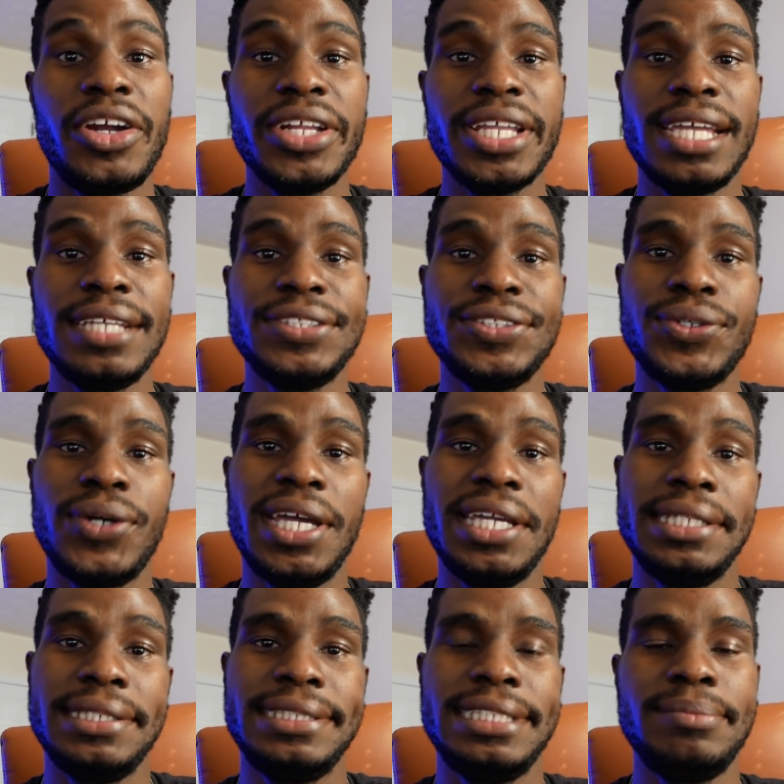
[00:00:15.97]
Alright guys, so I
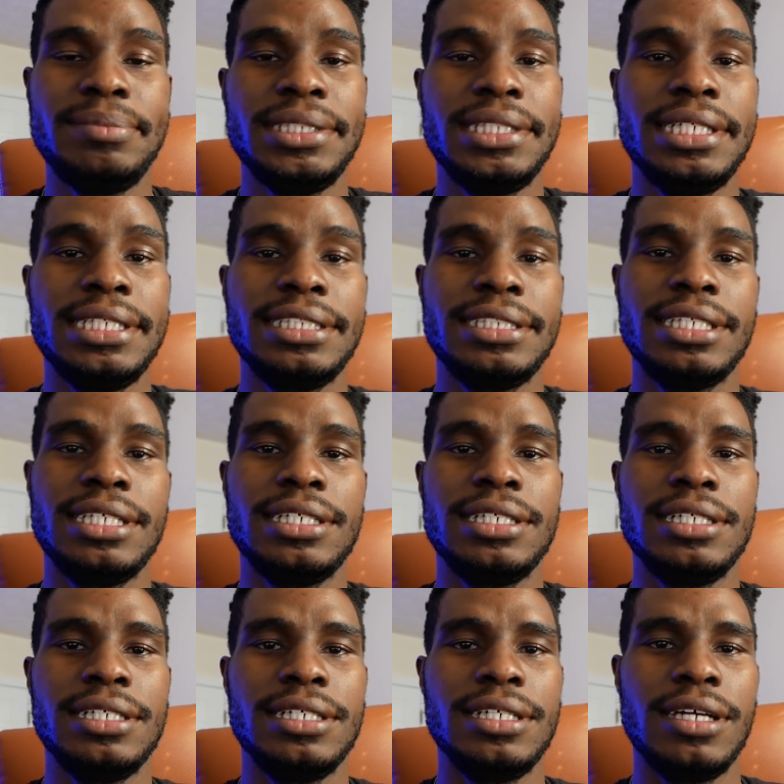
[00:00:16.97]
attempted this
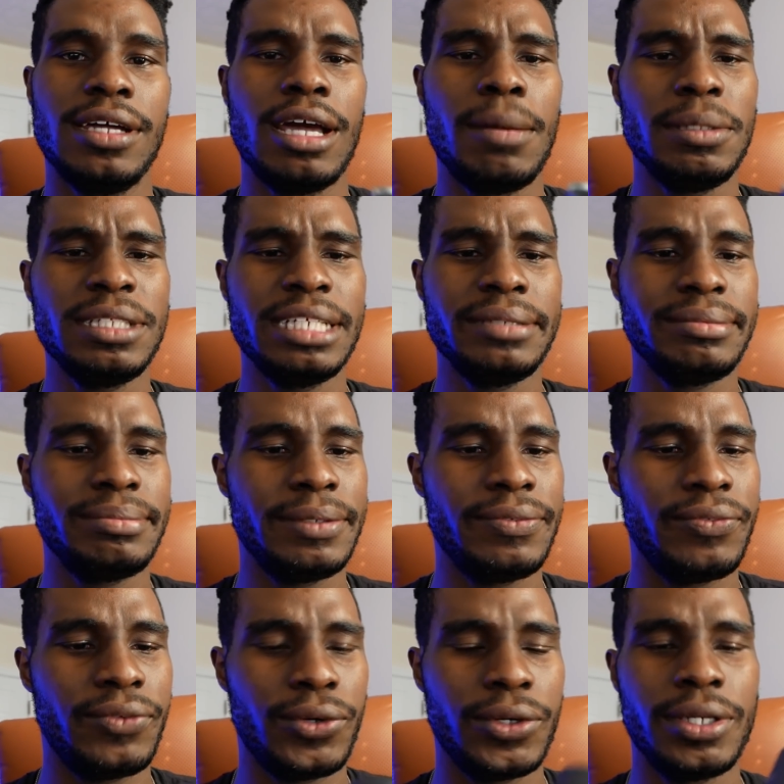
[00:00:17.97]
uh, a couple times
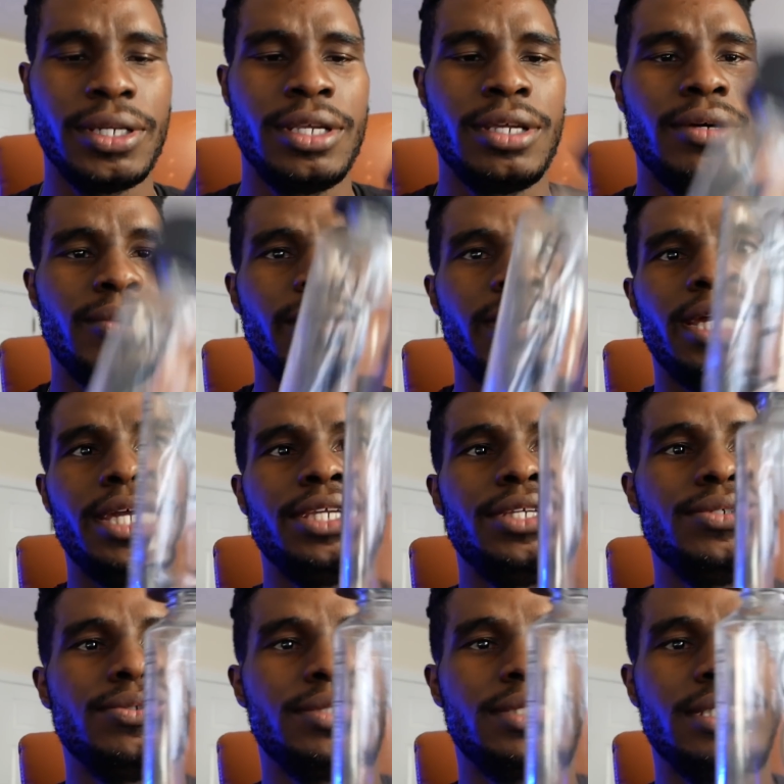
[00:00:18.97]
before where I
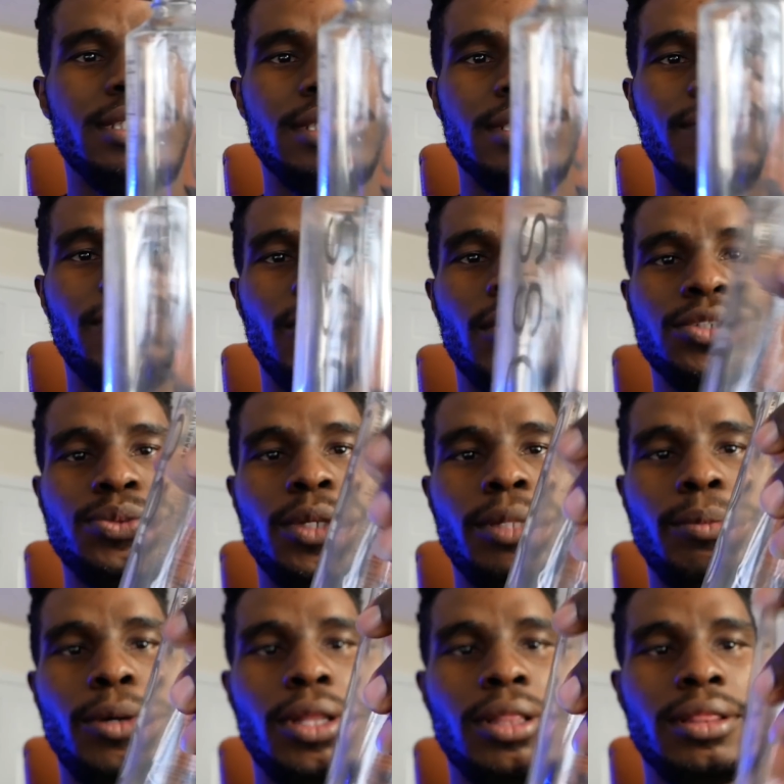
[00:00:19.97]
used the Voss
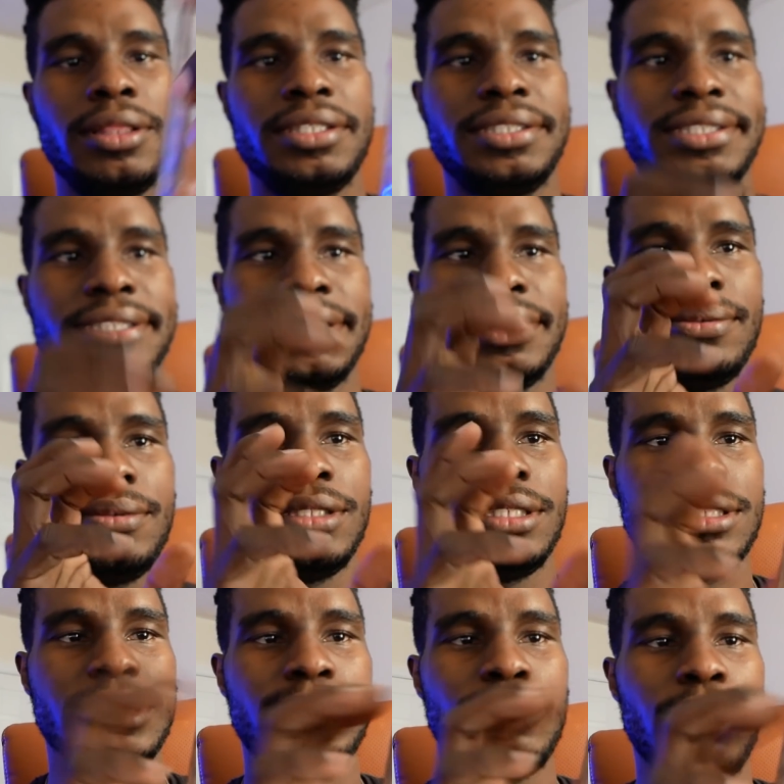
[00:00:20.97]
water bottle. This is a, uh, one
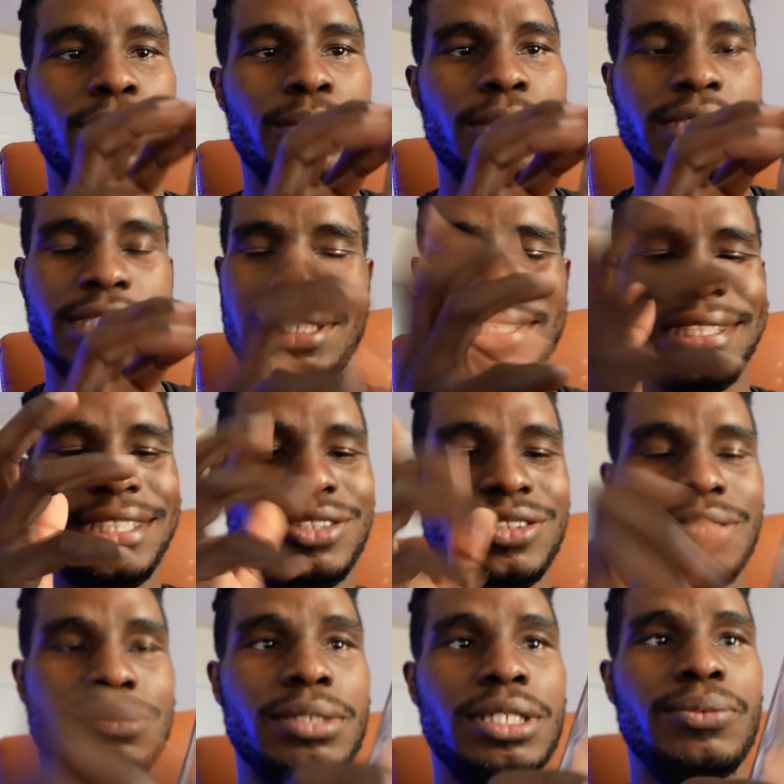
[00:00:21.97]
of the small ones, I did
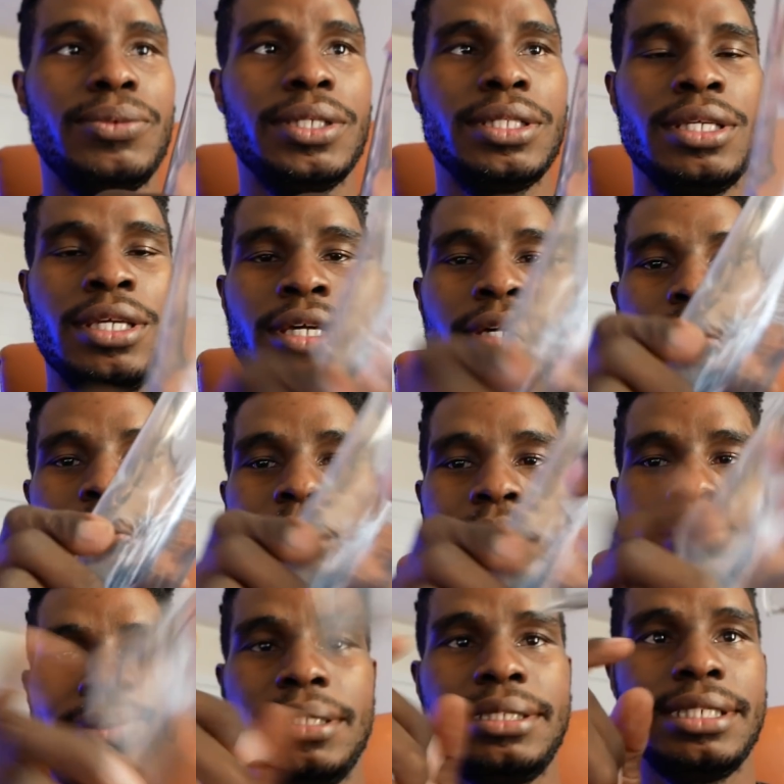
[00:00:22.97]
use a big one, where
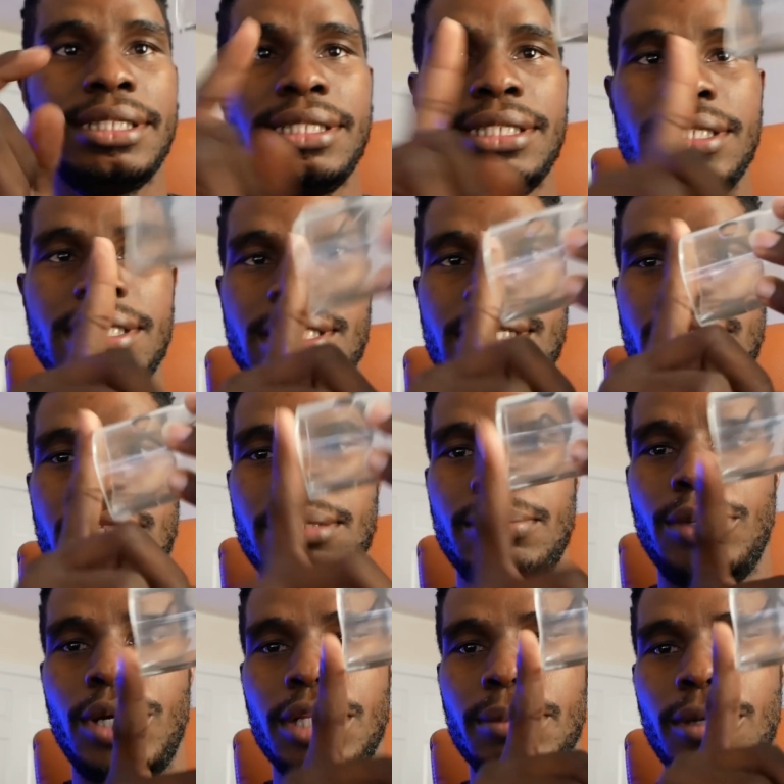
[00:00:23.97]
I basically cut the
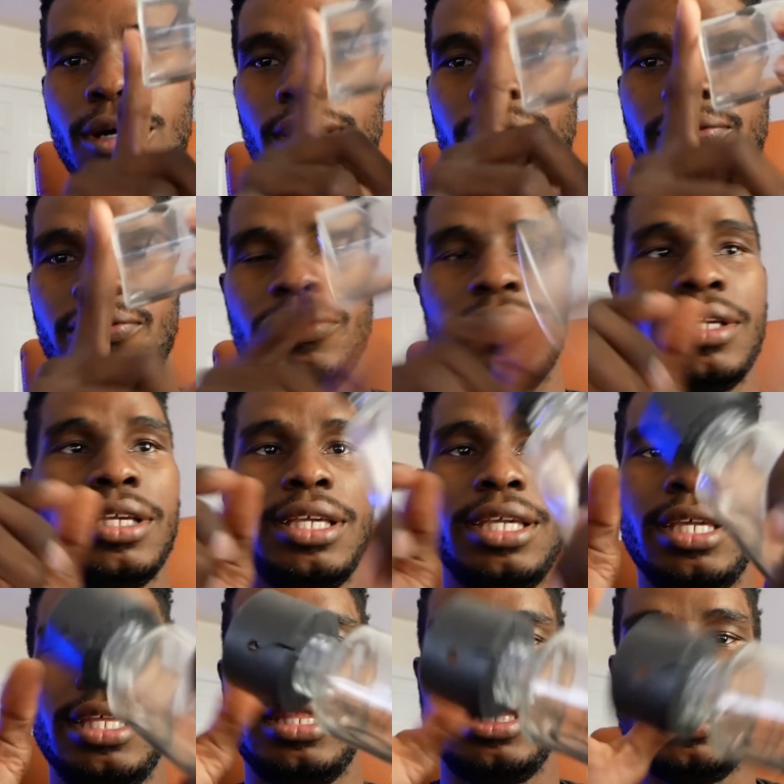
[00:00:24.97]
bottom off
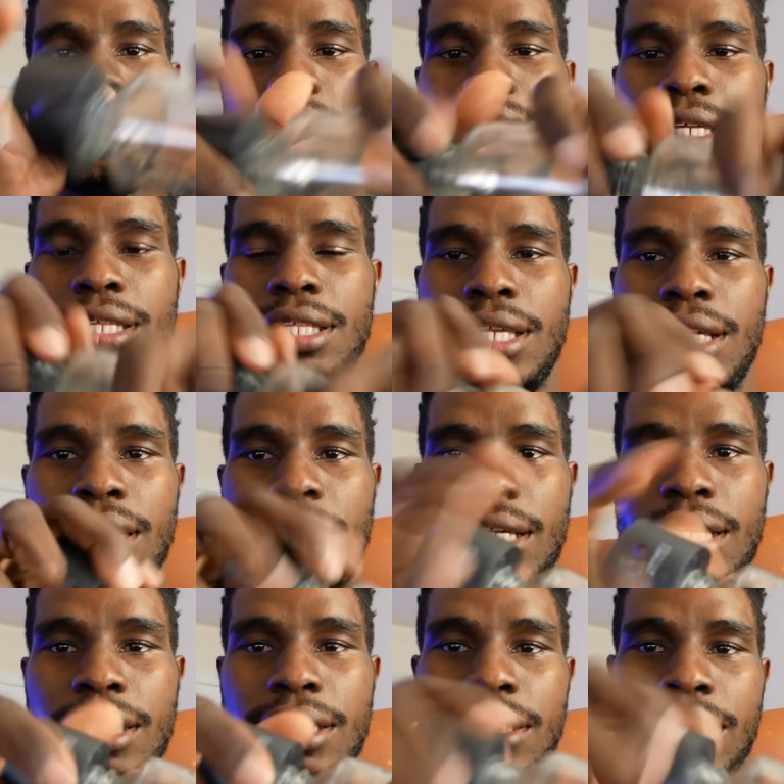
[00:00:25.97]
and then
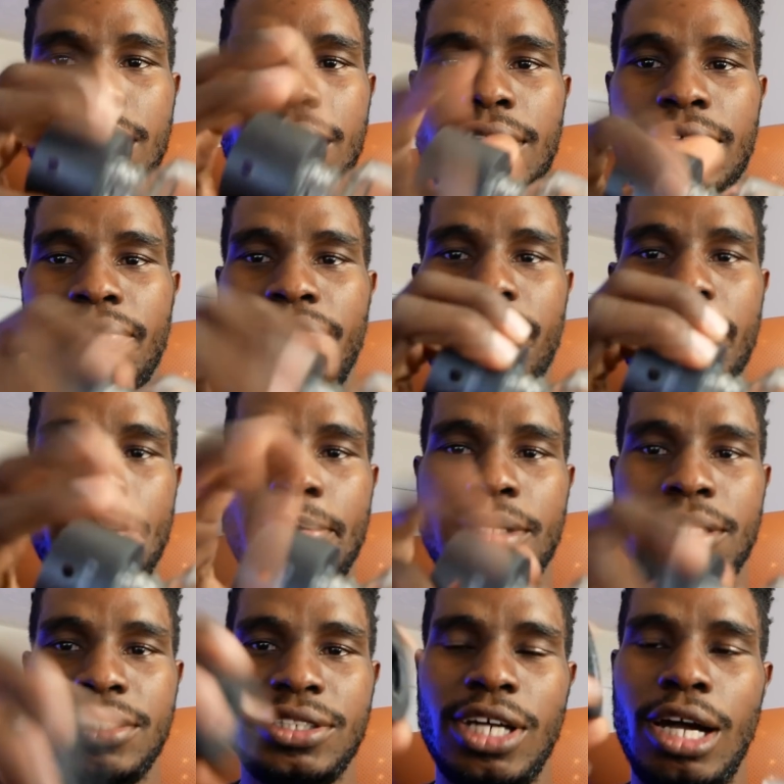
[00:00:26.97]
I flip
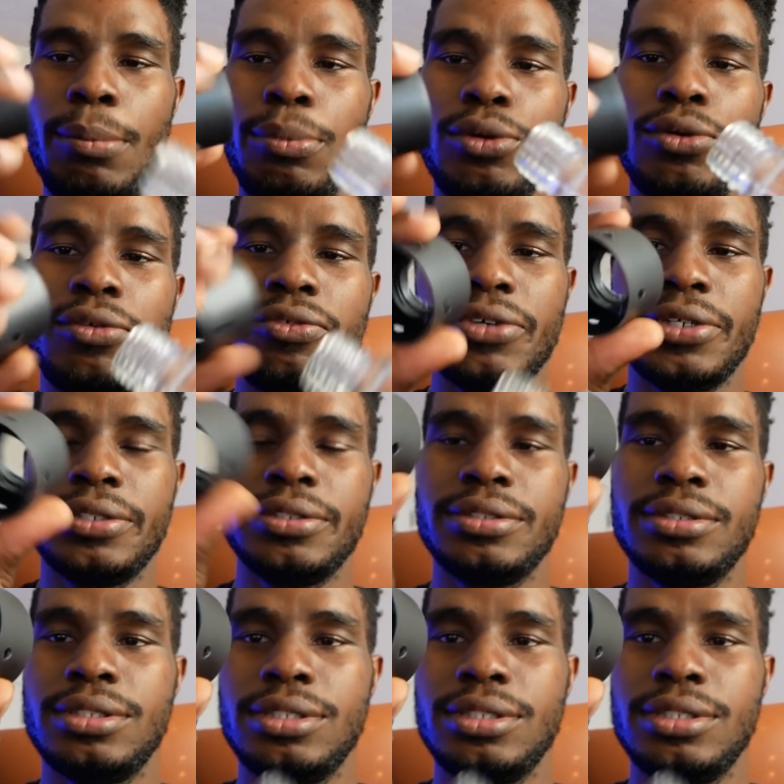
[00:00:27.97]
the top over